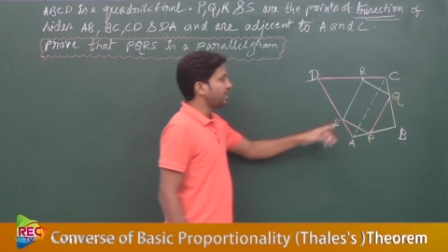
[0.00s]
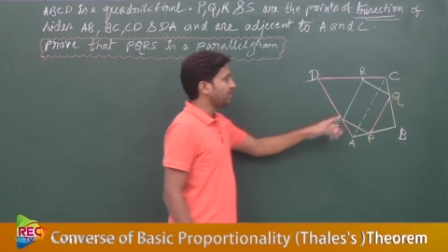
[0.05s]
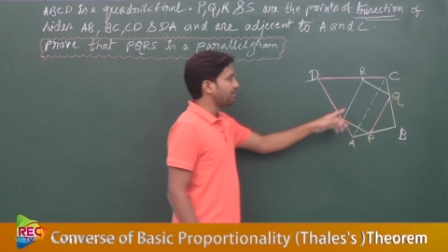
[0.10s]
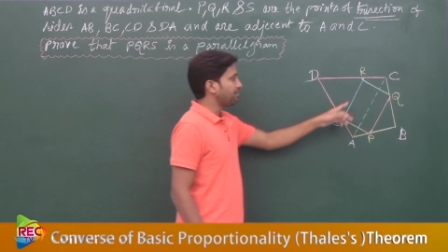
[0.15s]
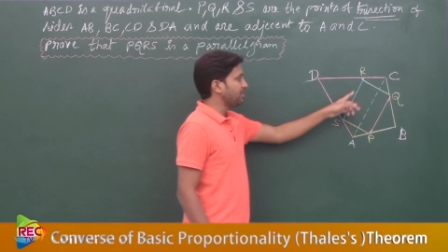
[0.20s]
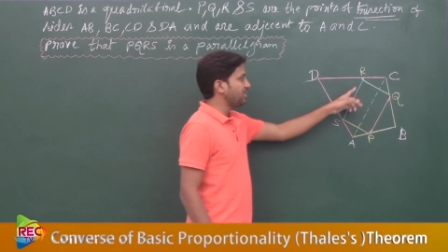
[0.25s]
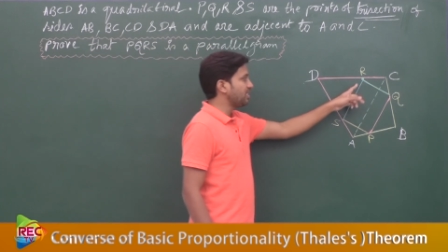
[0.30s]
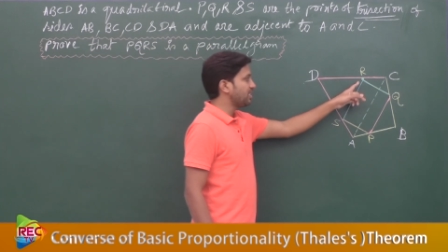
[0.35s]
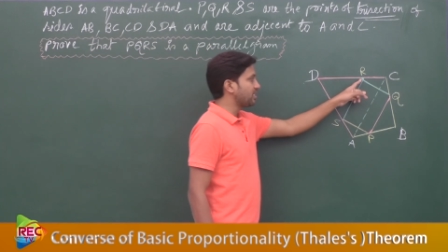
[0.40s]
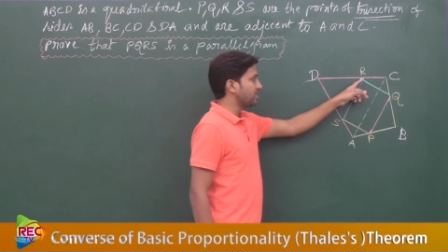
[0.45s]

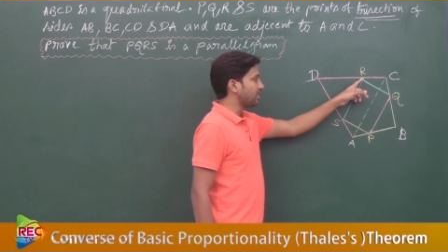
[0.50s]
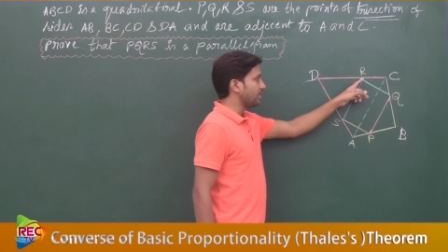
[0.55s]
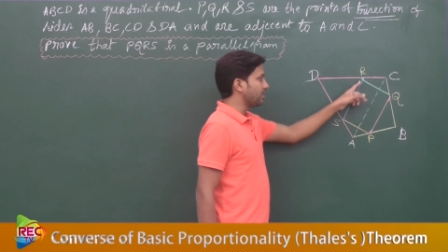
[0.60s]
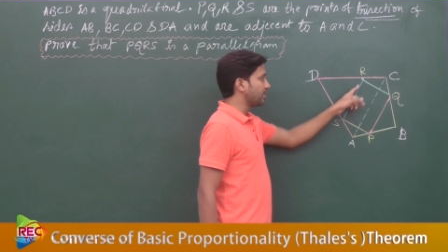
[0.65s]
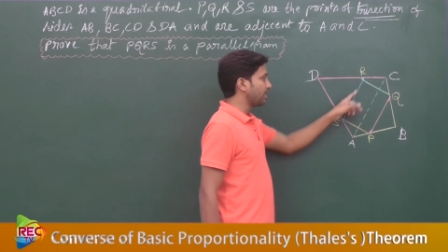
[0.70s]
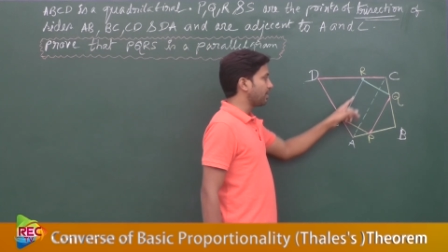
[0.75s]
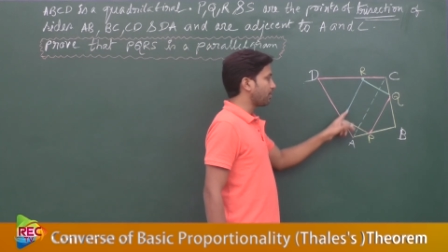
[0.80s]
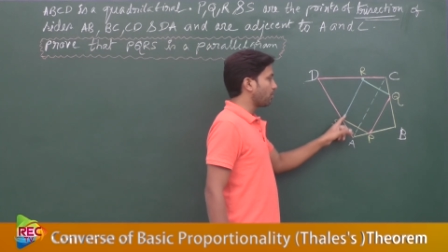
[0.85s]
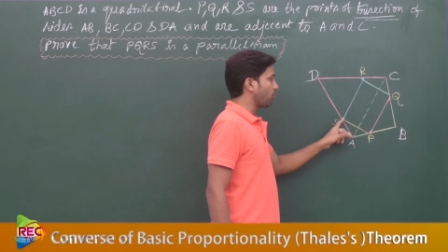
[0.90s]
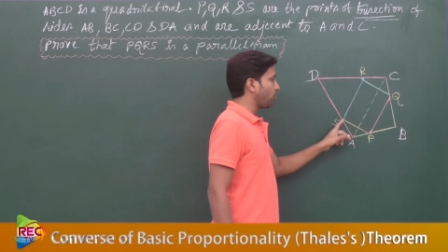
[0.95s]
That means
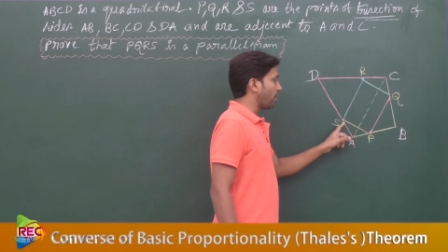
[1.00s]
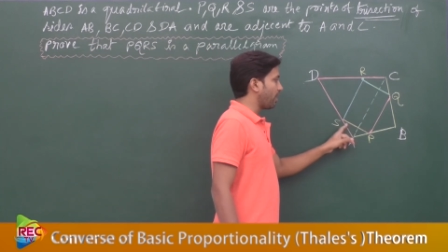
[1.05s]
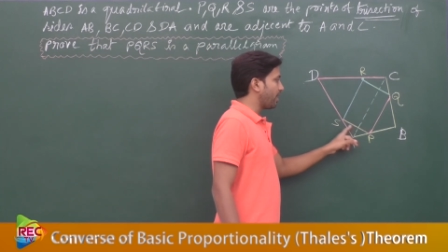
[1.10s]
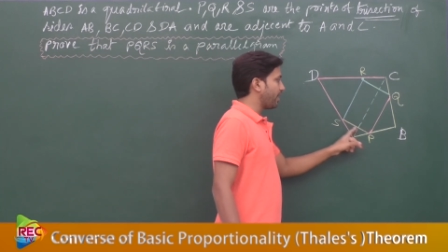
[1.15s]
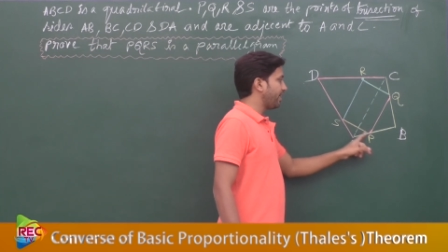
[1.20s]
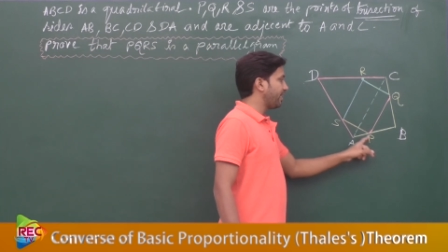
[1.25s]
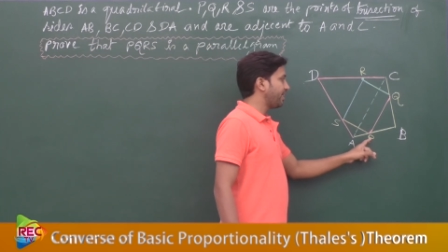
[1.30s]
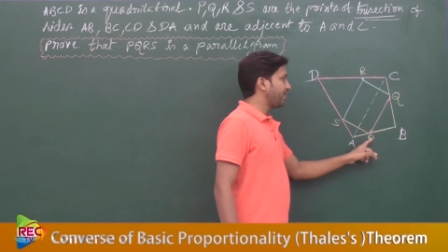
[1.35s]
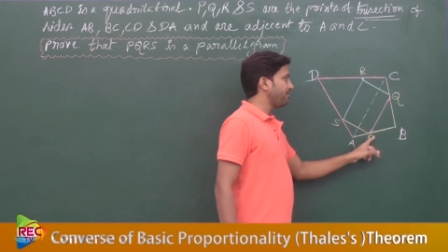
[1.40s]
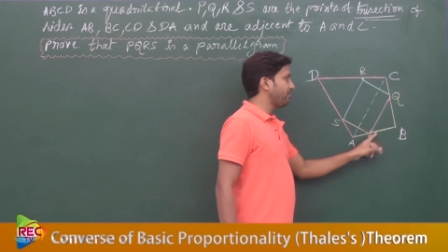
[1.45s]
the
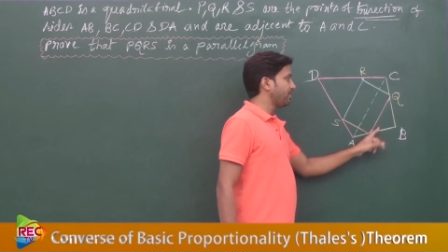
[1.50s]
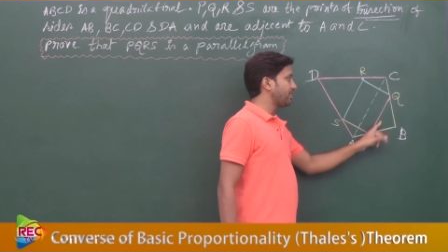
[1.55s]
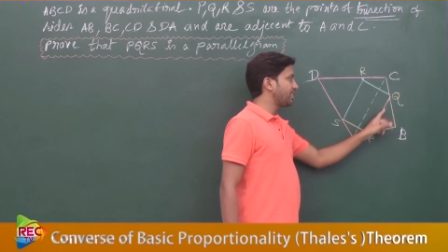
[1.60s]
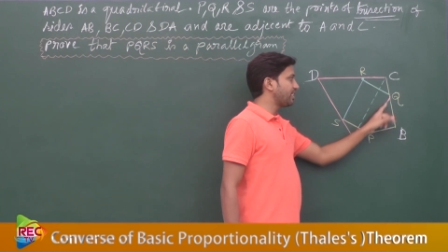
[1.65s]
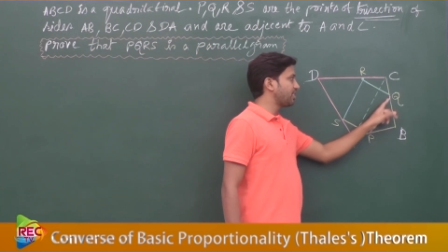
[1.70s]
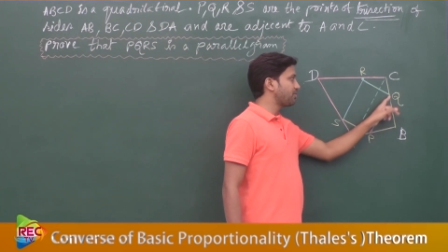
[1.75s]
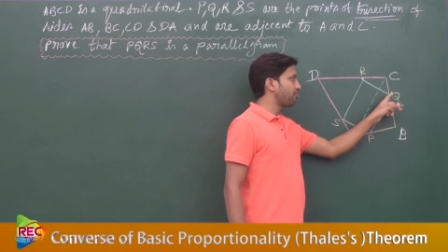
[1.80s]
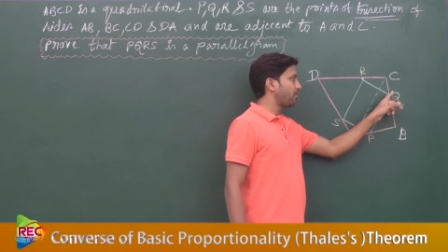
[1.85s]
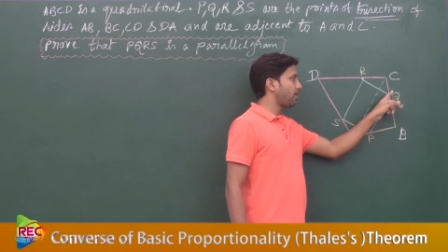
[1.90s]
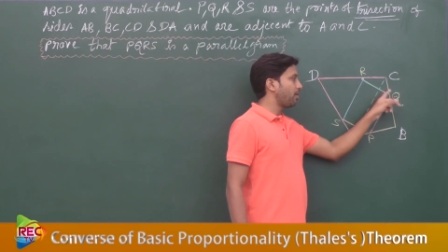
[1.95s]
quadrilateral which
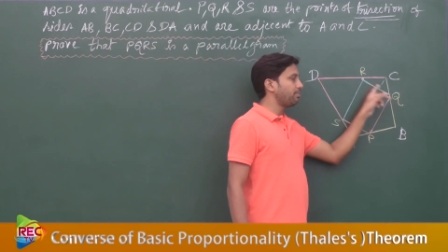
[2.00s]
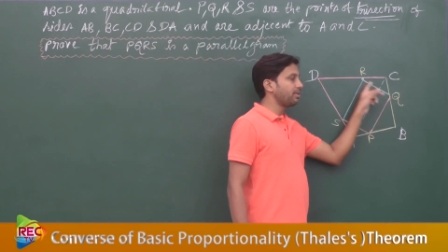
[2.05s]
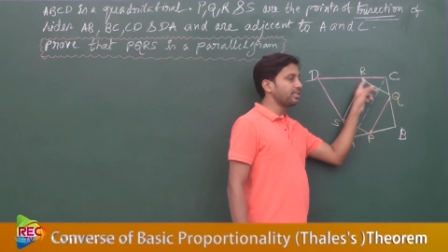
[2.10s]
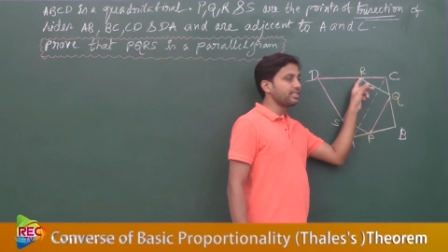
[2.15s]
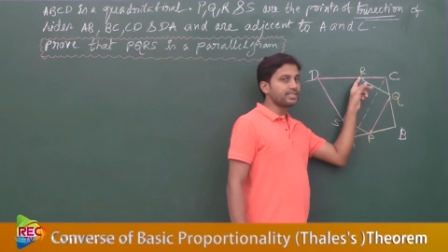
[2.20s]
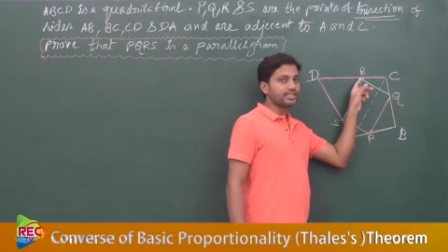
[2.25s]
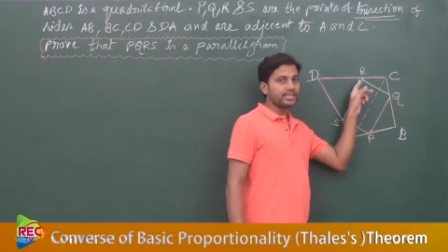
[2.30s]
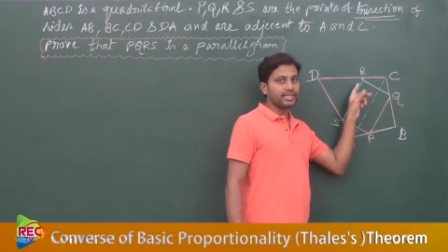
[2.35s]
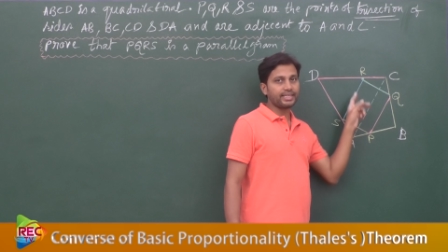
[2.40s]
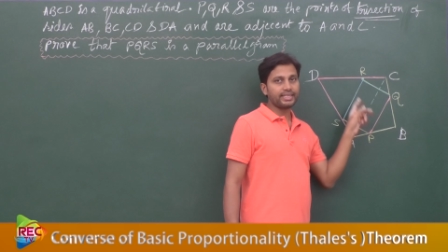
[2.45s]
is formed
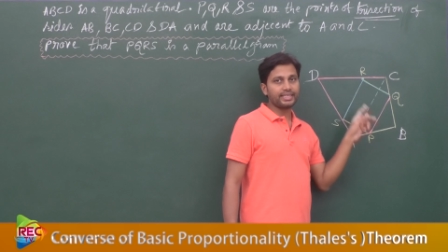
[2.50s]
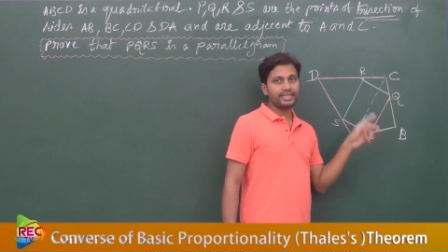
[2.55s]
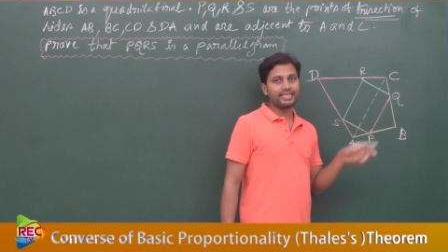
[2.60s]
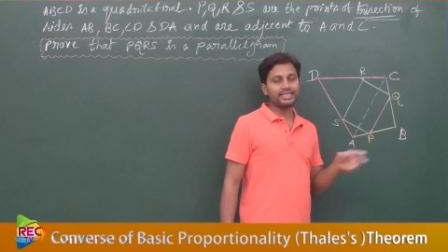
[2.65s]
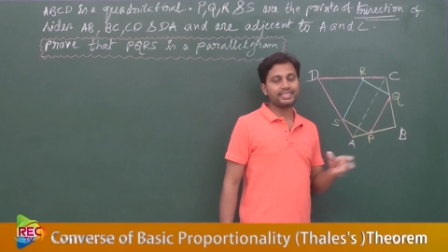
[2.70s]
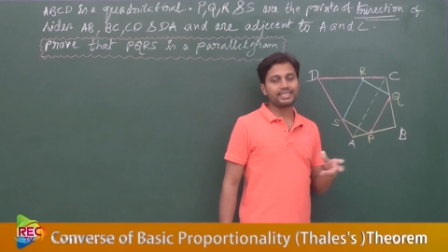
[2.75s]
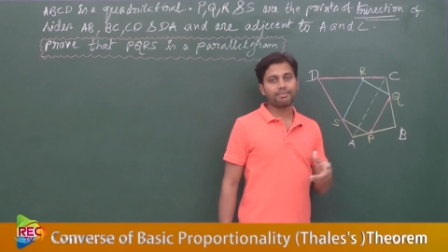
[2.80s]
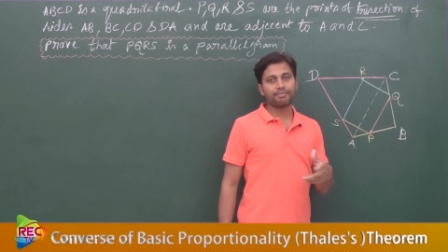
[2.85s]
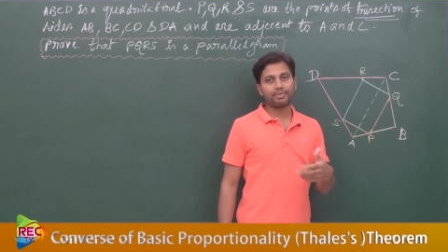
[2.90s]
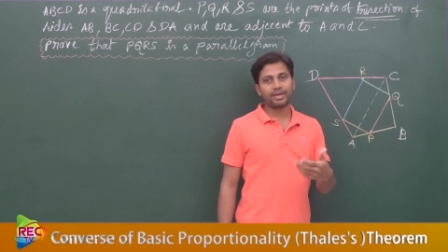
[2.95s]
inside
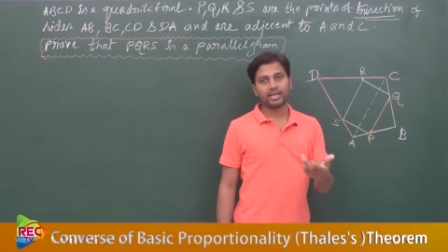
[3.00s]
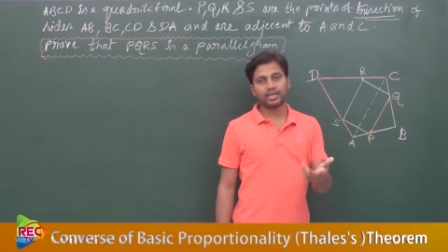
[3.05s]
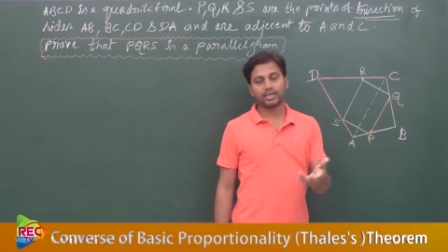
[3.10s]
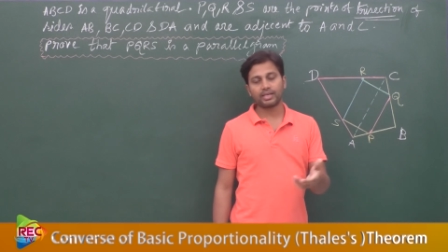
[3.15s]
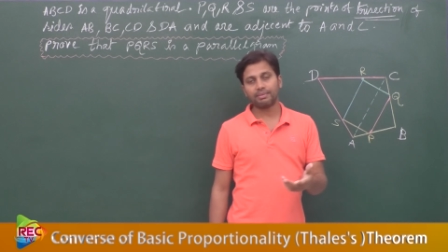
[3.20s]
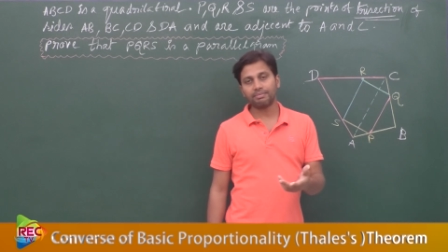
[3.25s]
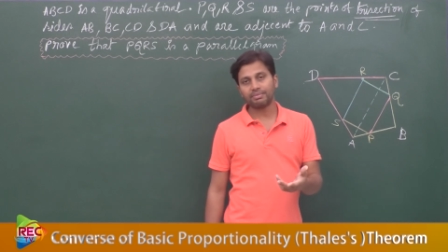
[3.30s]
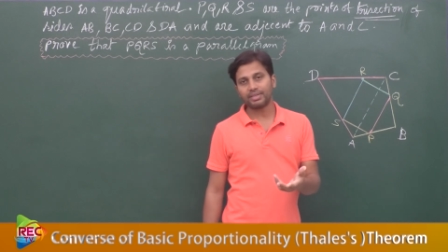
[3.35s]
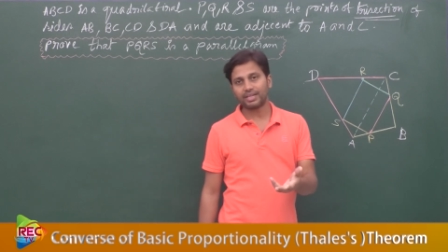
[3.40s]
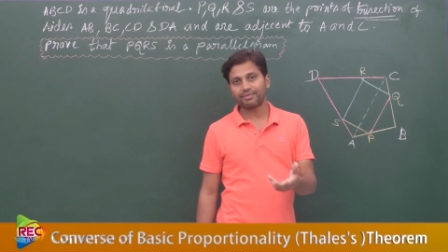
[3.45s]
is a
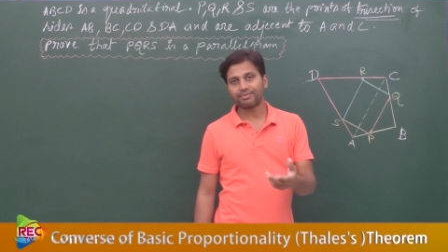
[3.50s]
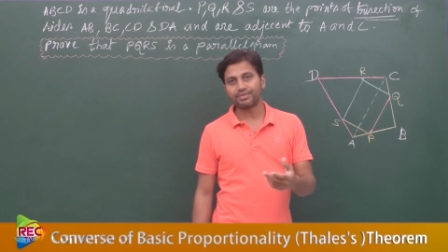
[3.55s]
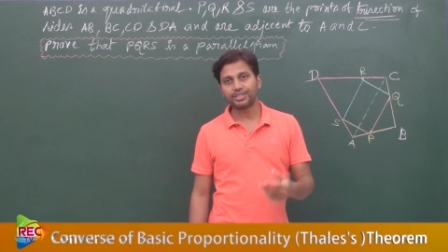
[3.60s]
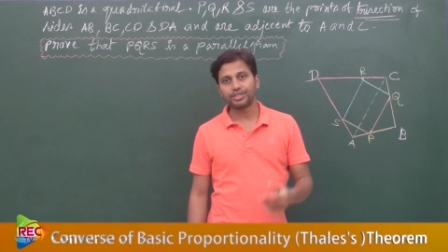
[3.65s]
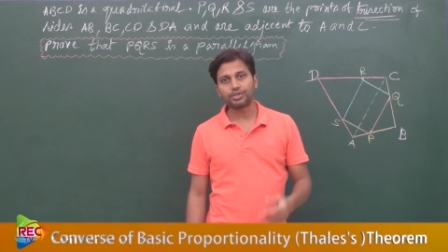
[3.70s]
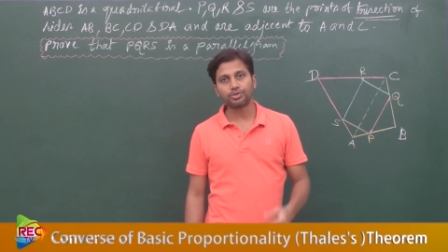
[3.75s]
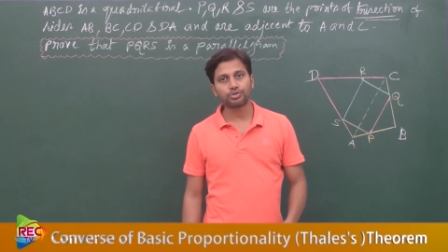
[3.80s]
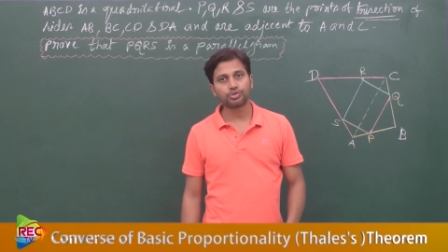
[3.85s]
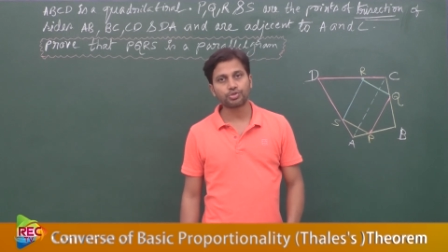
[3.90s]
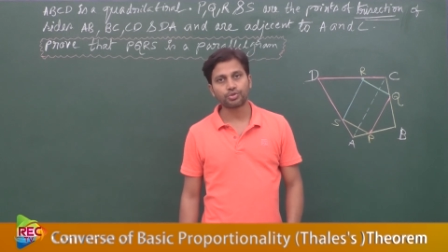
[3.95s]
parallelogram that we
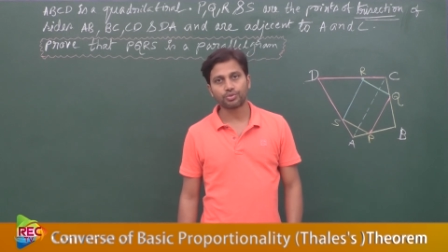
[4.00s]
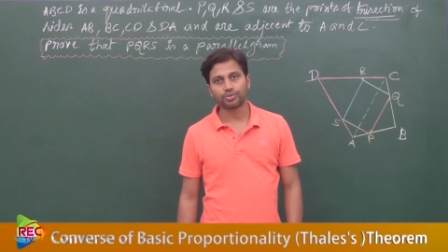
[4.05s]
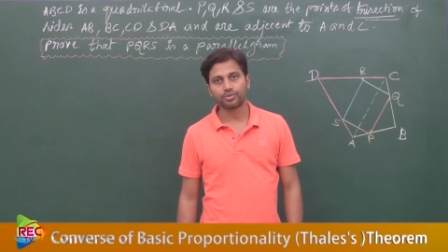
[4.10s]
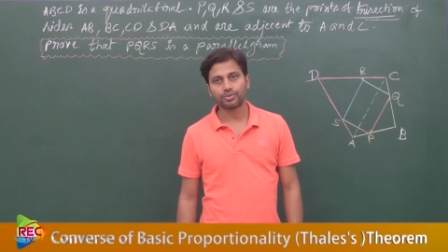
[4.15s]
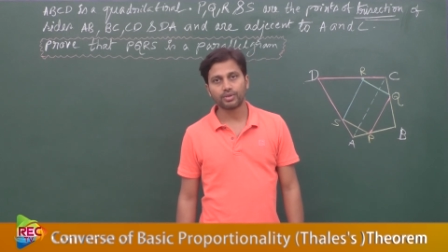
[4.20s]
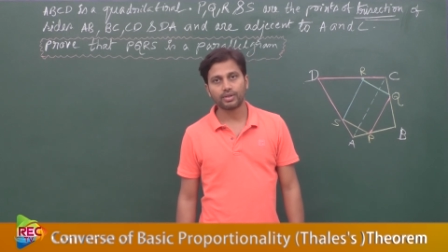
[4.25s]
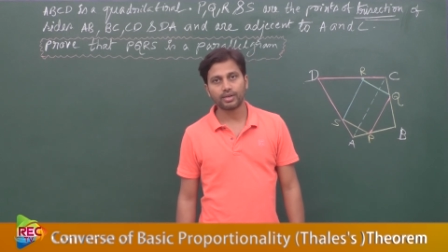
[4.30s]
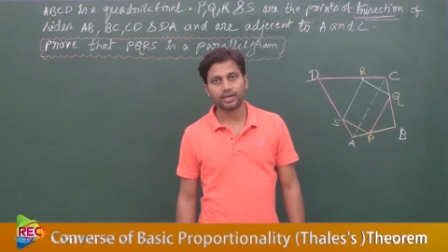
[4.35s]
need to show.